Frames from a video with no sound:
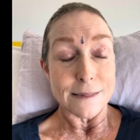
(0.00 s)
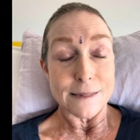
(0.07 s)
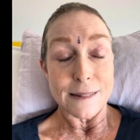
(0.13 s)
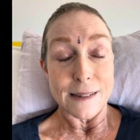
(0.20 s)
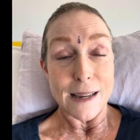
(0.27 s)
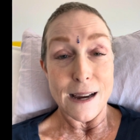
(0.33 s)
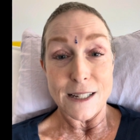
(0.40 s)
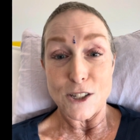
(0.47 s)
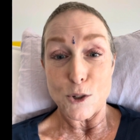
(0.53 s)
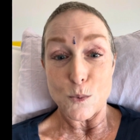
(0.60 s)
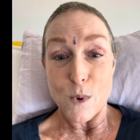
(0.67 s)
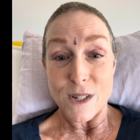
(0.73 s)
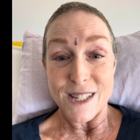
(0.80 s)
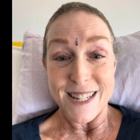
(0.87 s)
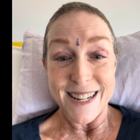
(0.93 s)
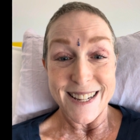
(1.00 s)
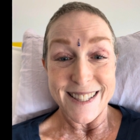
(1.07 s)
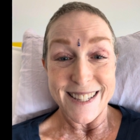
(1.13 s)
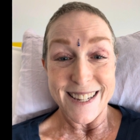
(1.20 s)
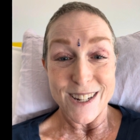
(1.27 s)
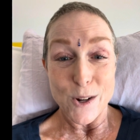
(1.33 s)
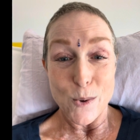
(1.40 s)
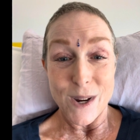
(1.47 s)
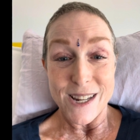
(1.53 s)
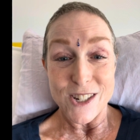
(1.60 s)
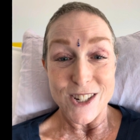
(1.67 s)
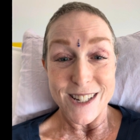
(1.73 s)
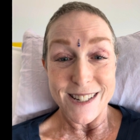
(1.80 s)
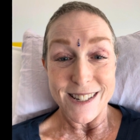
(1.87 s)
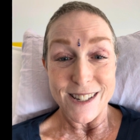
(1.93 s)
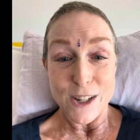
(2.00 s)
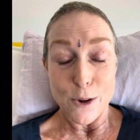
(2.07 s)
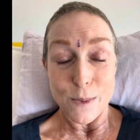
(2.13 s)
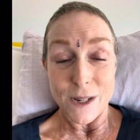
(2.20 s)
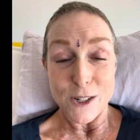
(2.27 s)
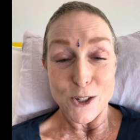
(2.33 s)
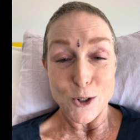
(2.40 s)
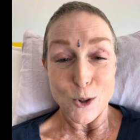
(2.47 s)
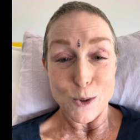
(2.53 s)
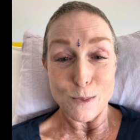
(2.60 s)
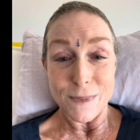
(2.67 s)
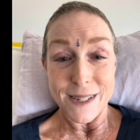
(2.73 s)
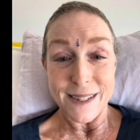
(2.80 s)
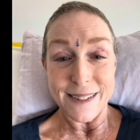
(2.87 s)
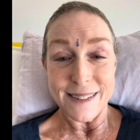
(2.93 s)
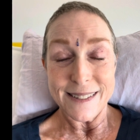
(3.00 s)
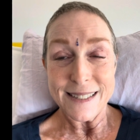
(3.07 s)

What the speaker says: It just wasn't in the equation. Nobody told me.